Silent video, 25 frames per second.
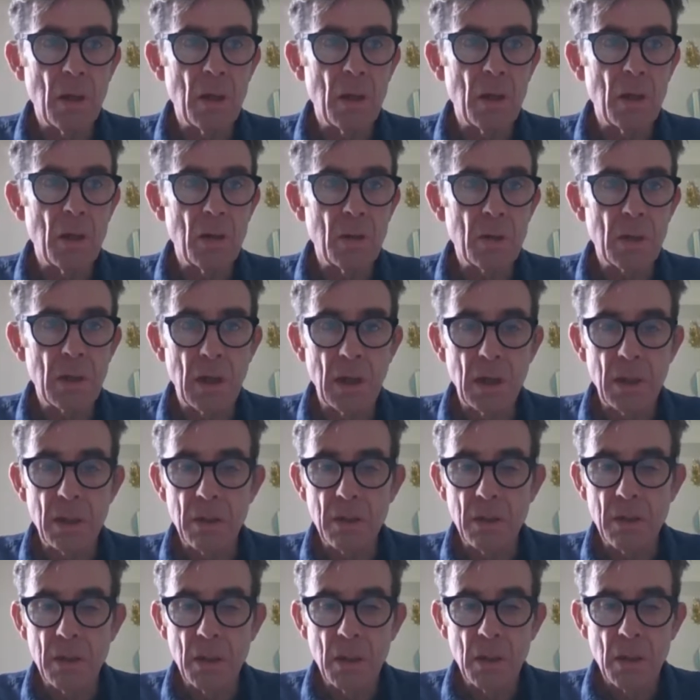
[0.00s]
Okay,
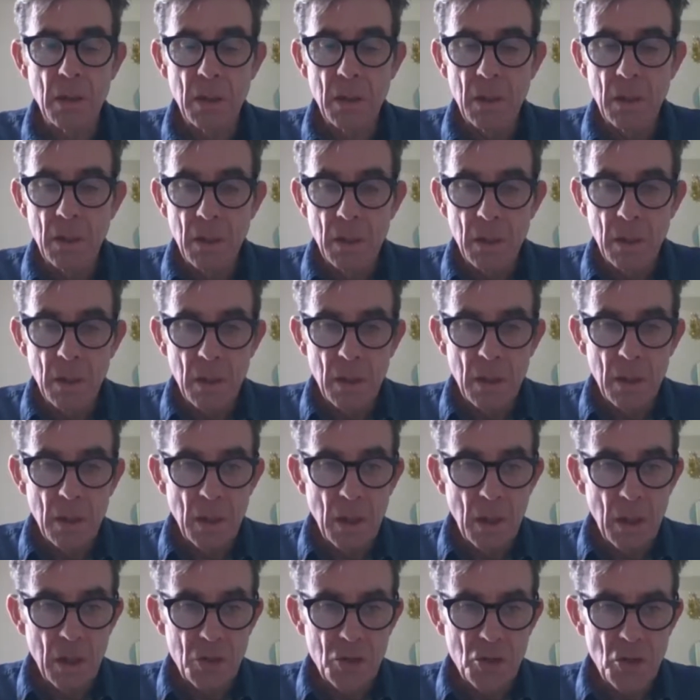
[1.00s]

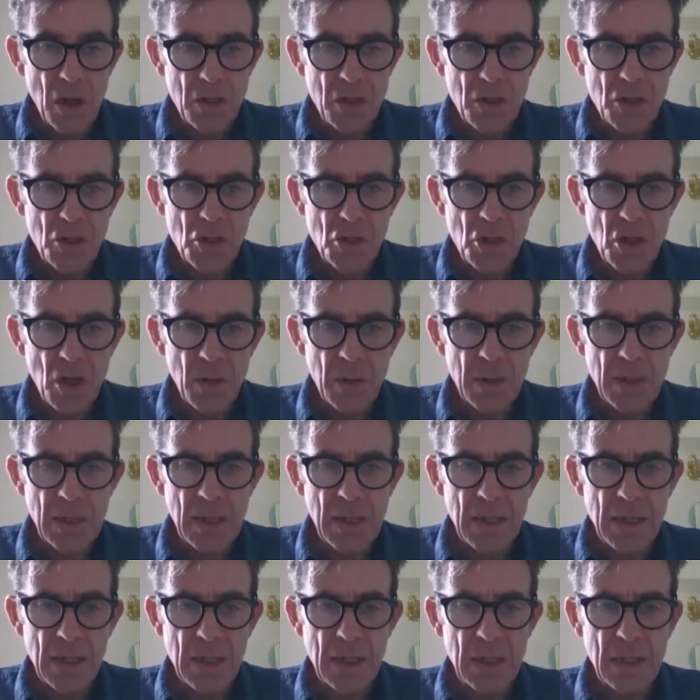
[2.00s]
I'll try just showing
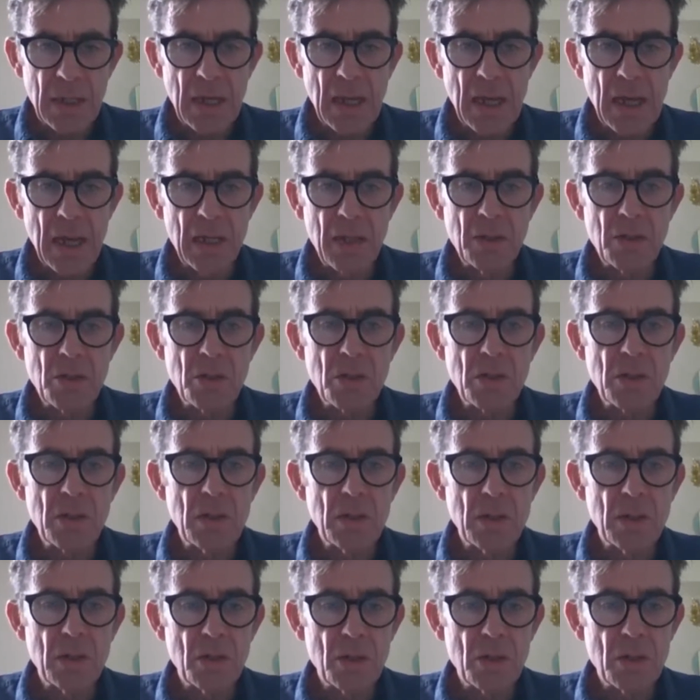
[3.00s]
that again, just
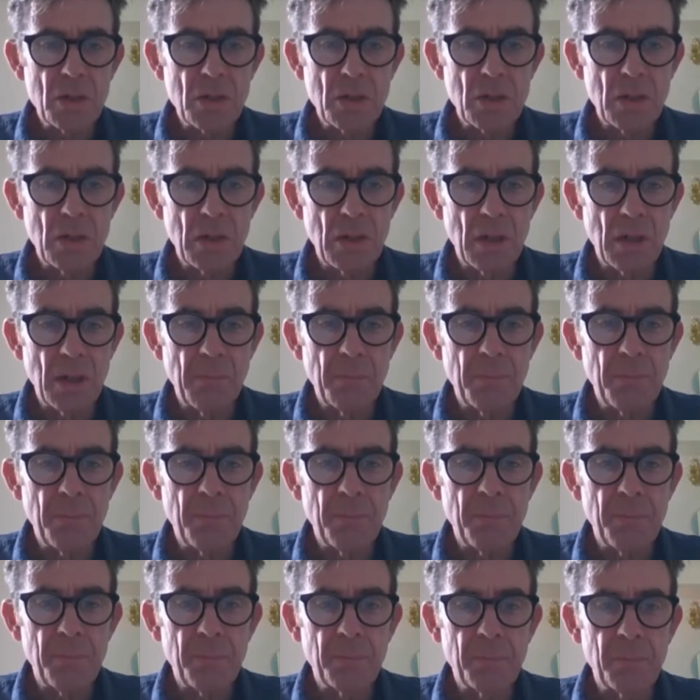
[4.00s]
to
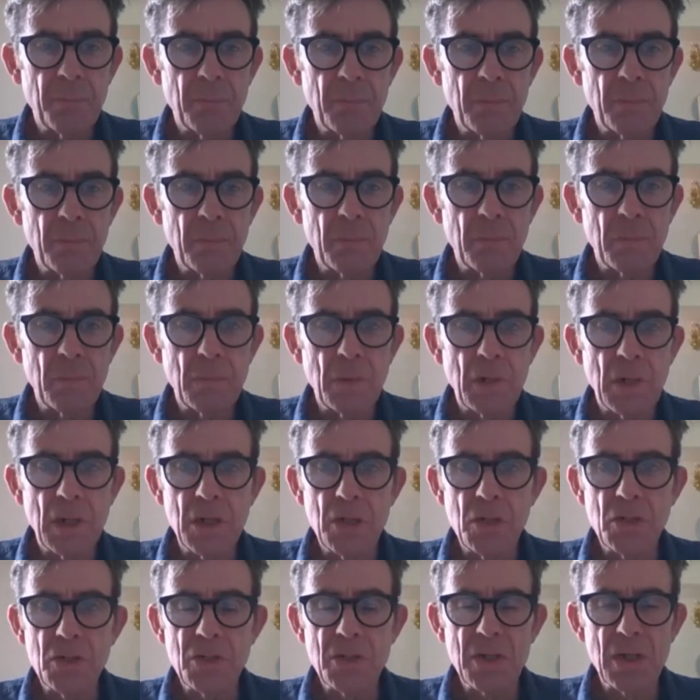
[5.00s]
let
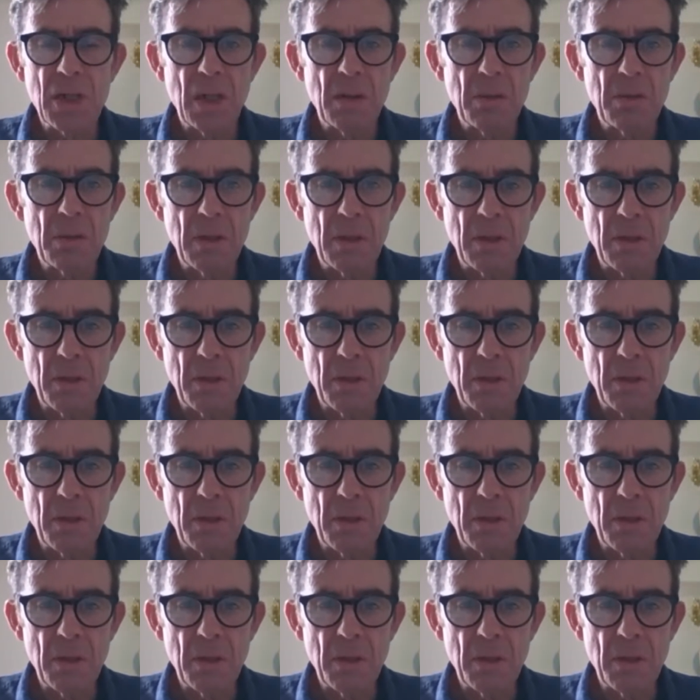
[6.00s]
you see it.